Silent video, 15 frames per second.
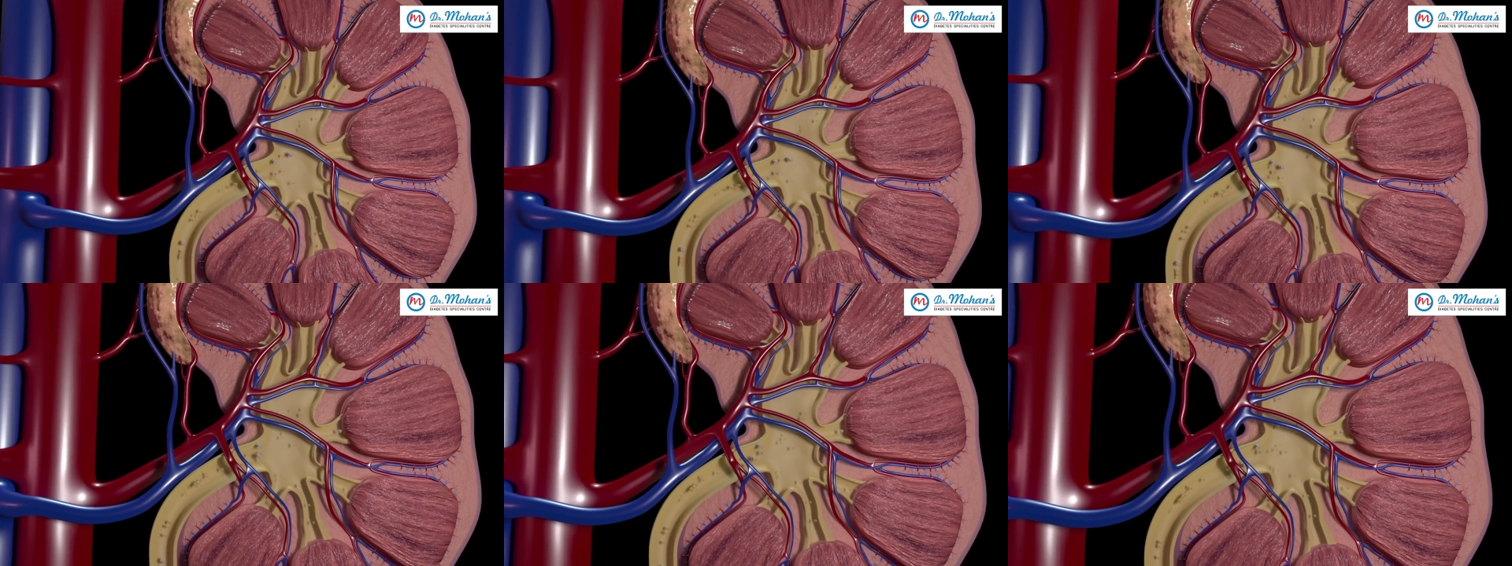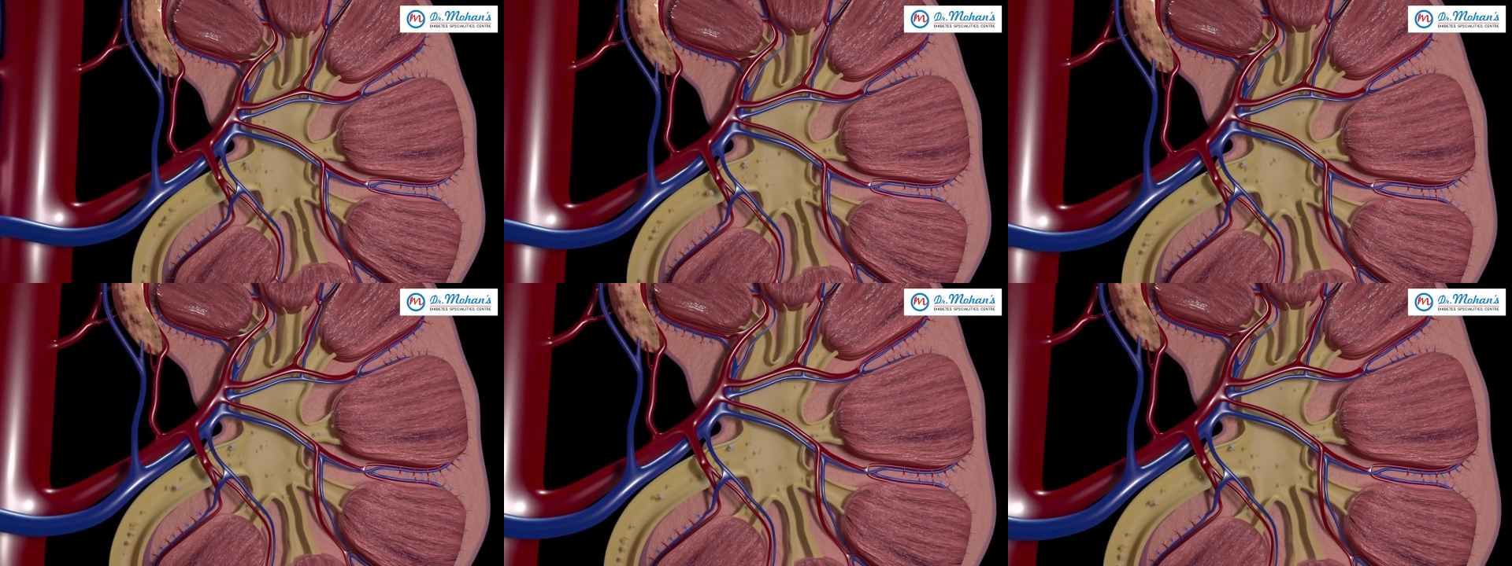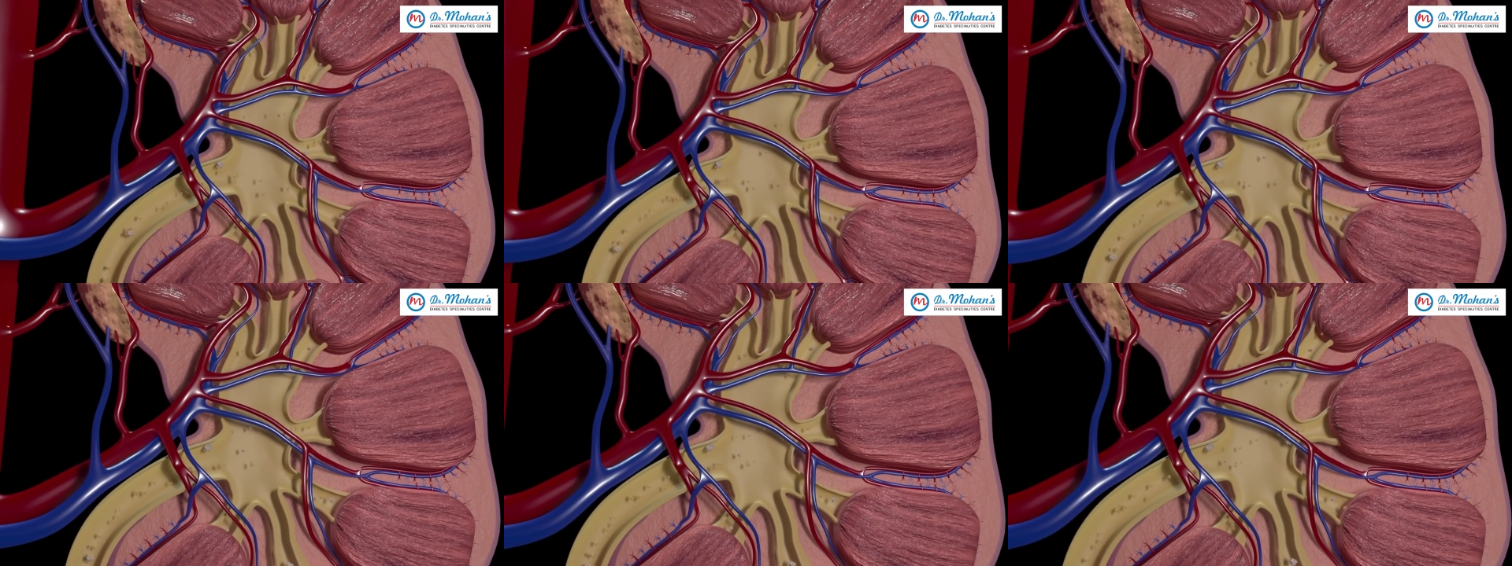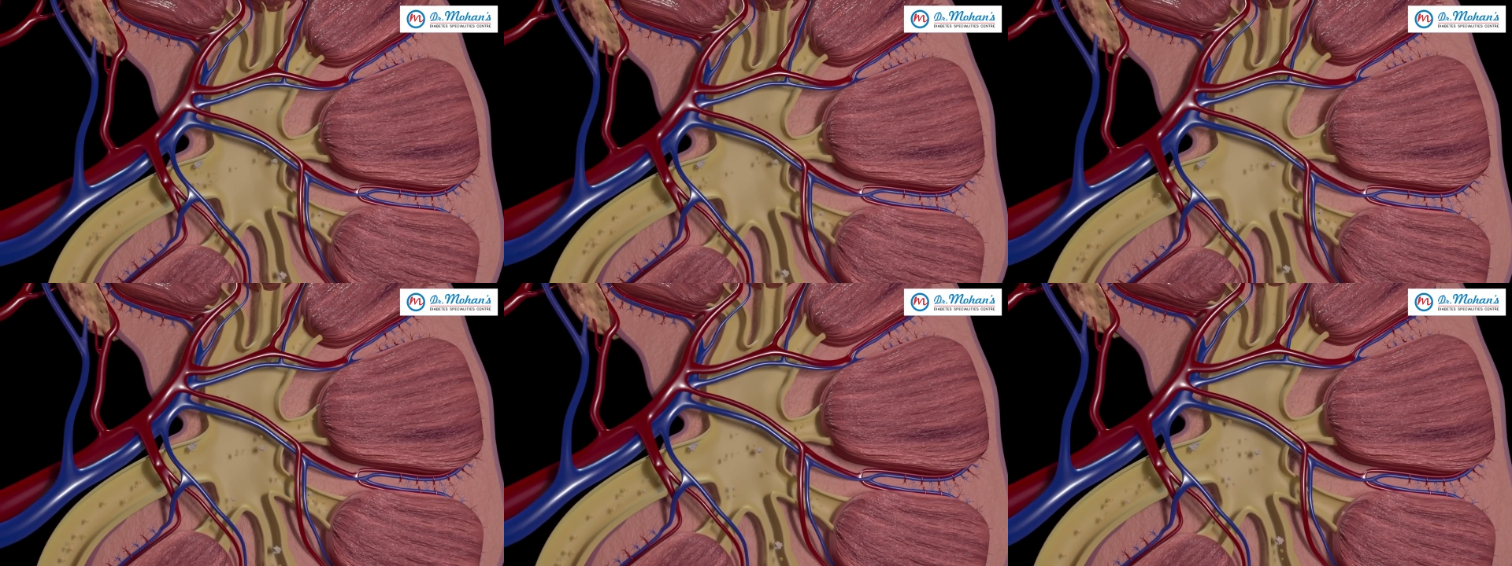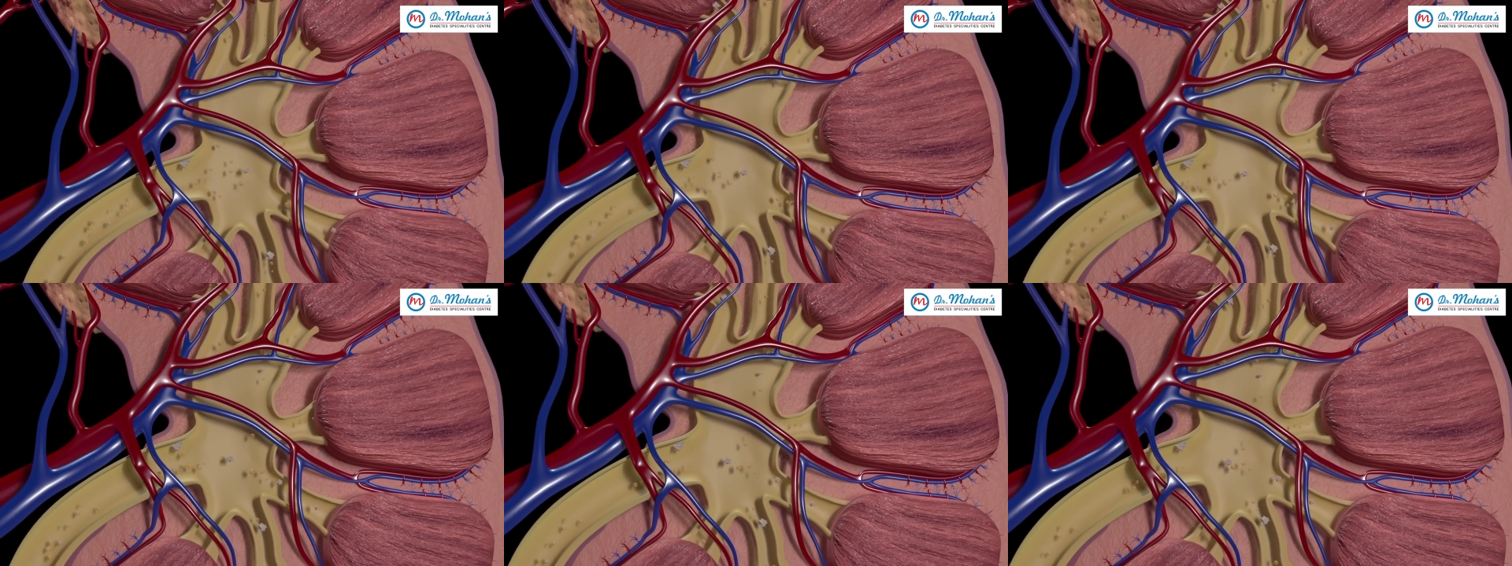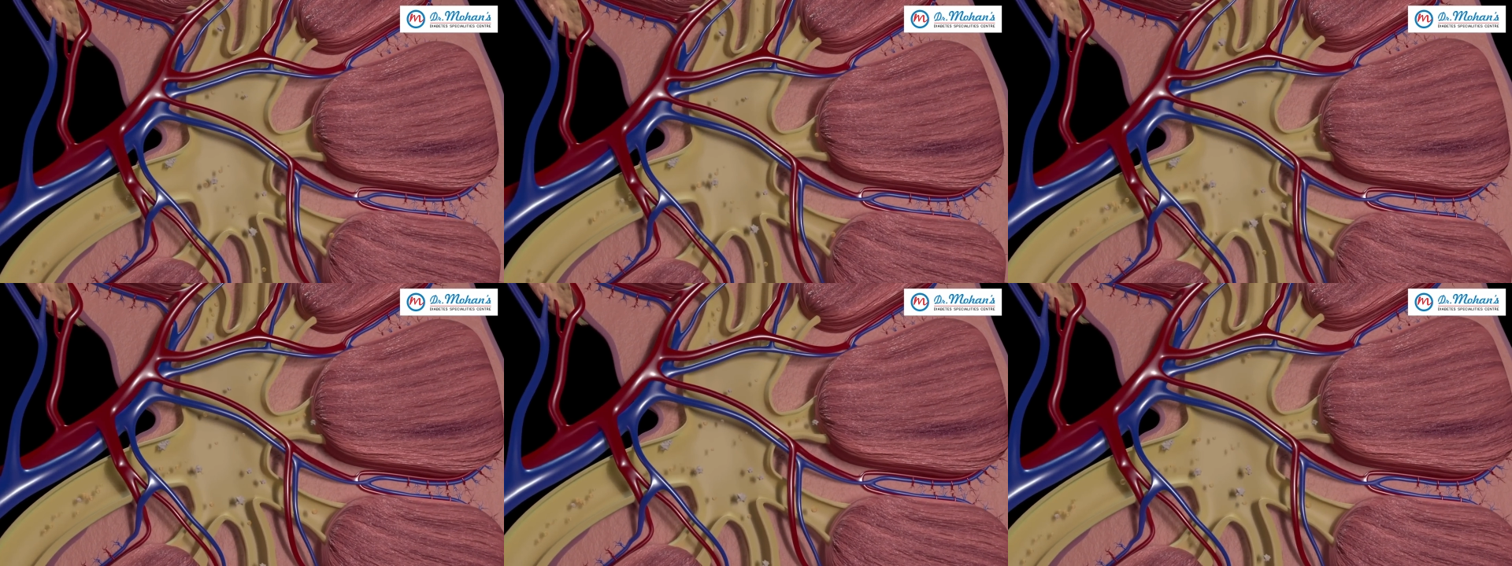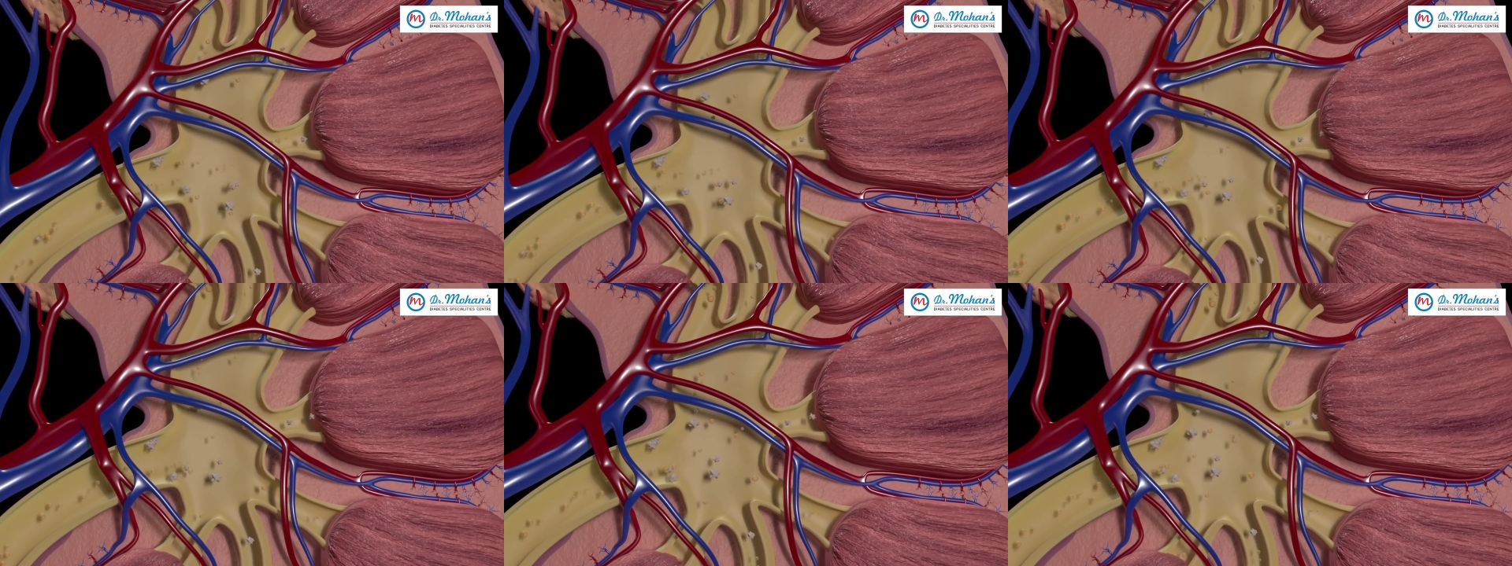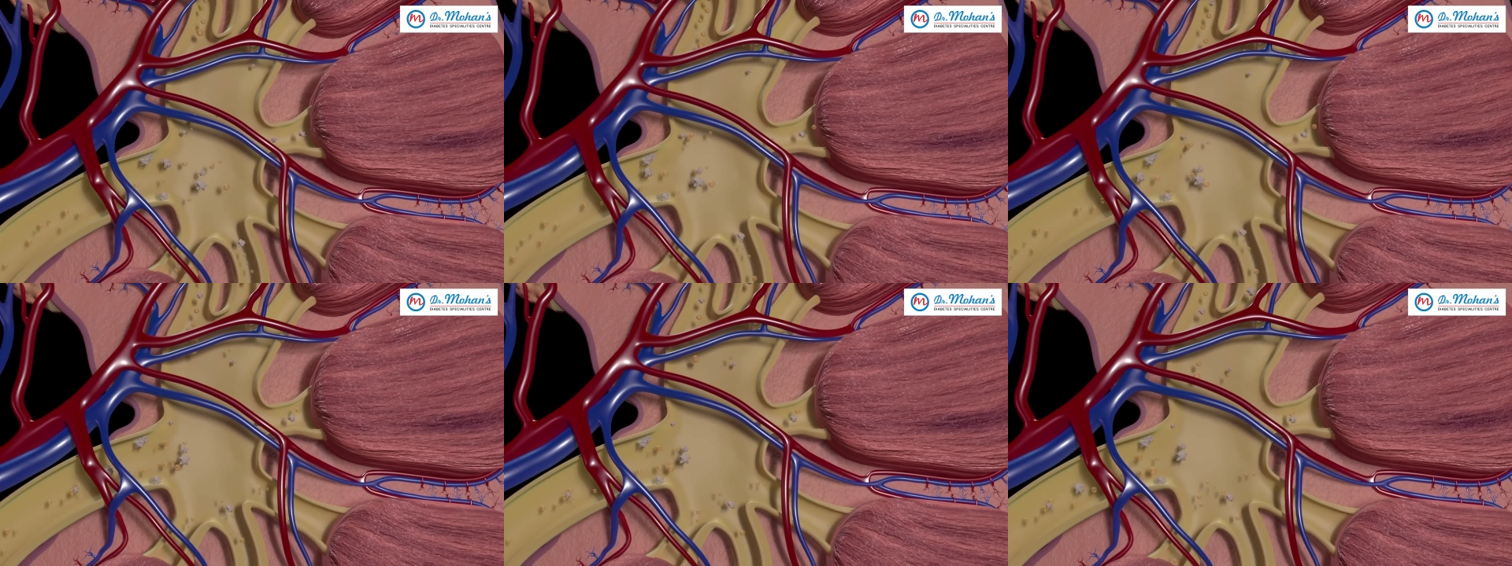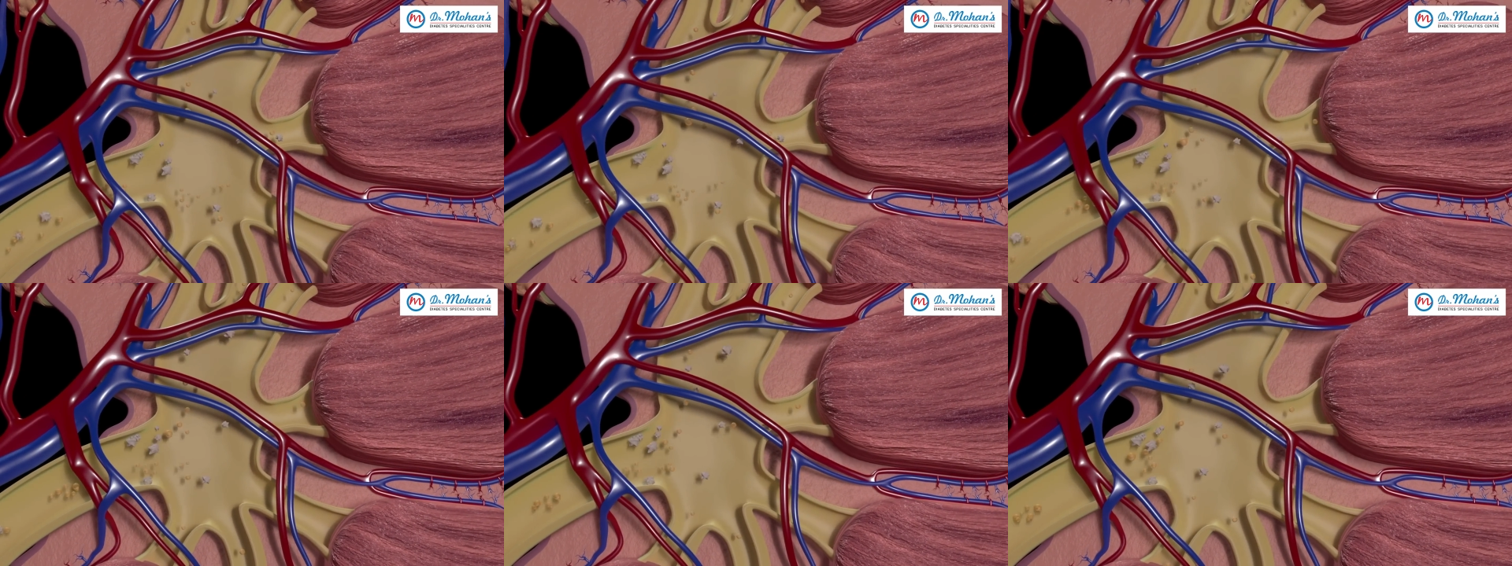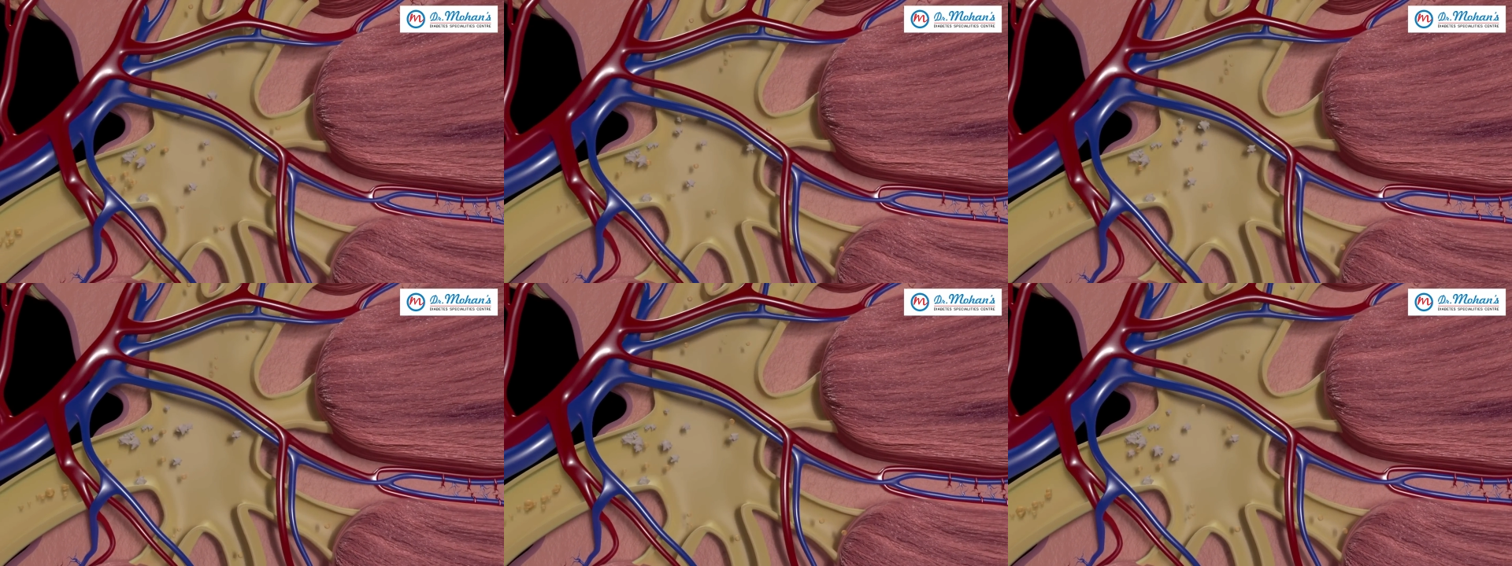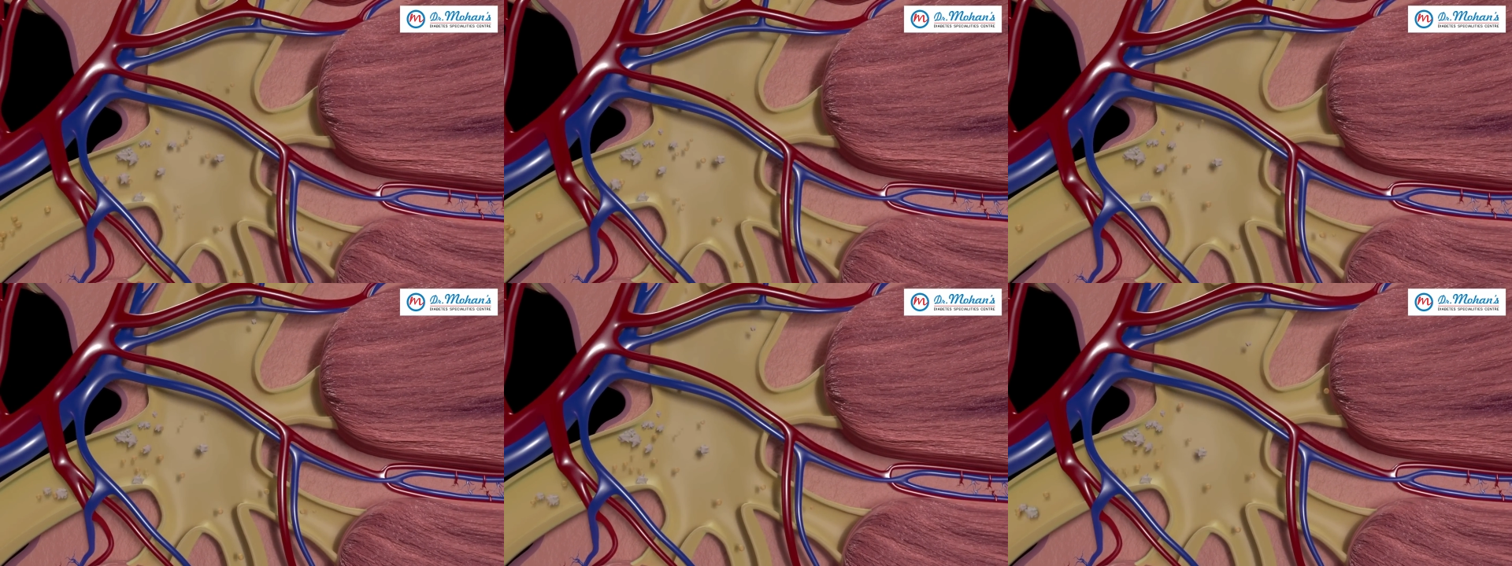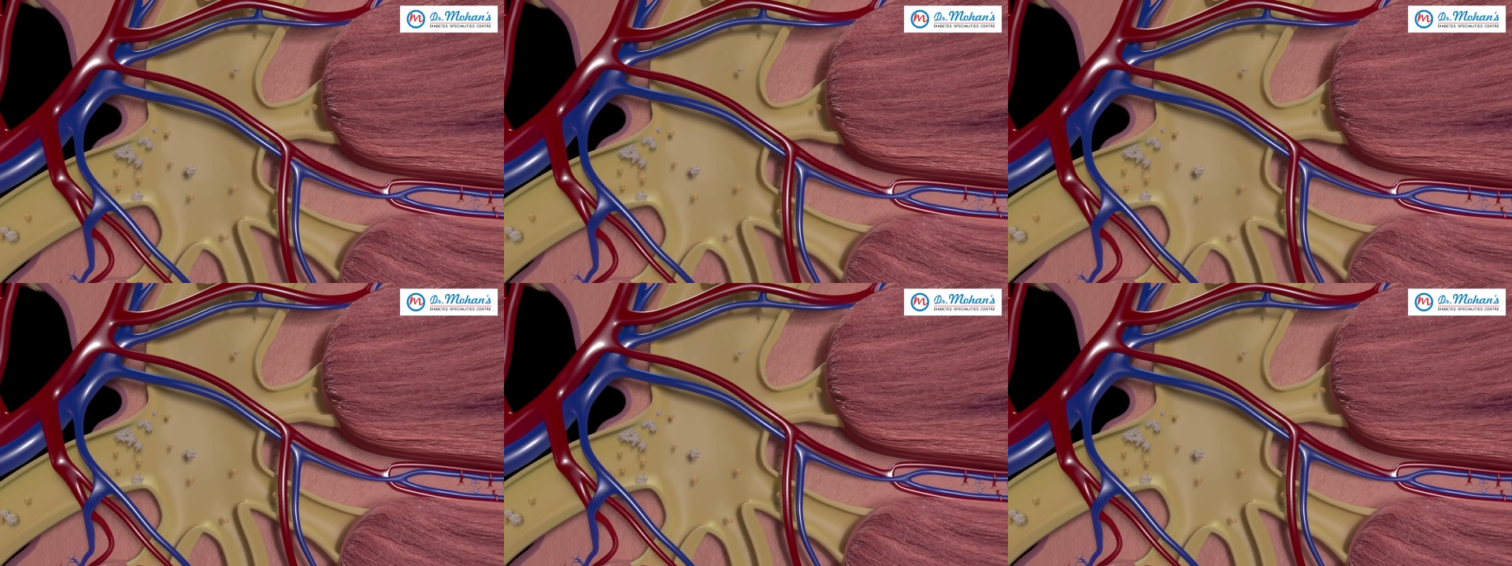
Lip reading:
No face is visible, so there are no lips to read.